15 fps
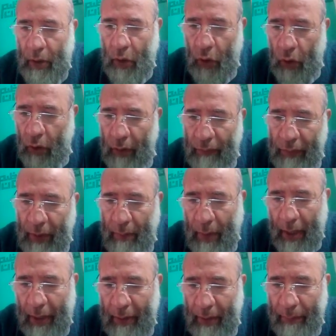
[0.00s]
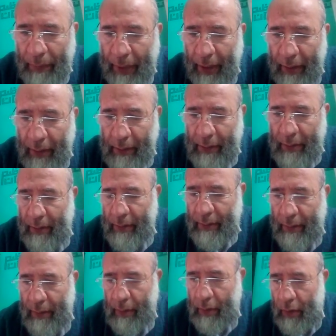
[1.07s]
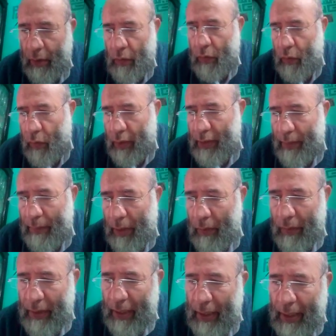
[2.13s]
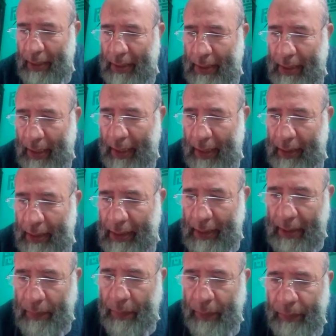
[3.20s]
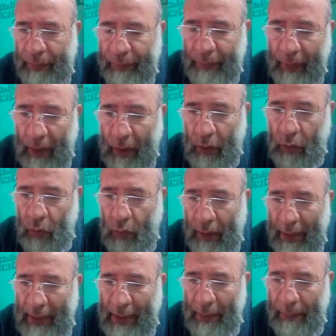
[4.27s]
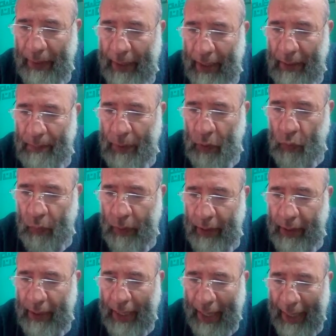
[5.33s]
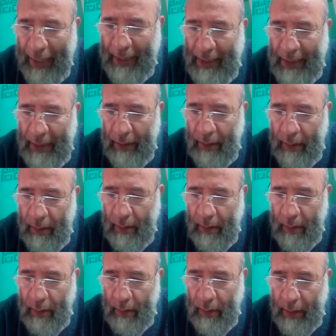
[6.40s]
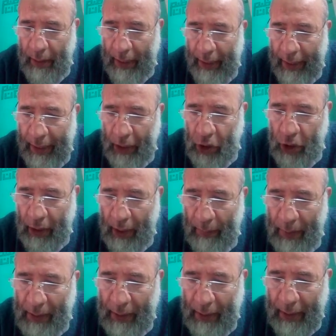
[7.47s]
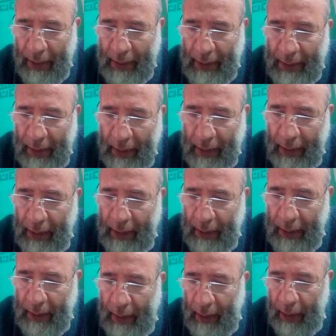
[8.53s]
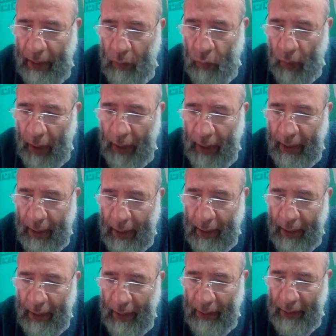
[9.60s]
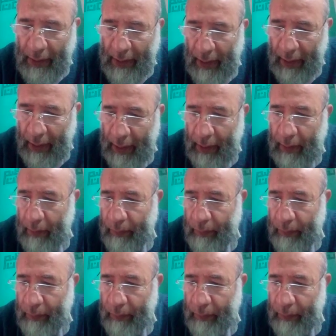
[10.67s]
All of them are the parent. What about the second step? You can separate between X H capital in circle and Y in another circle,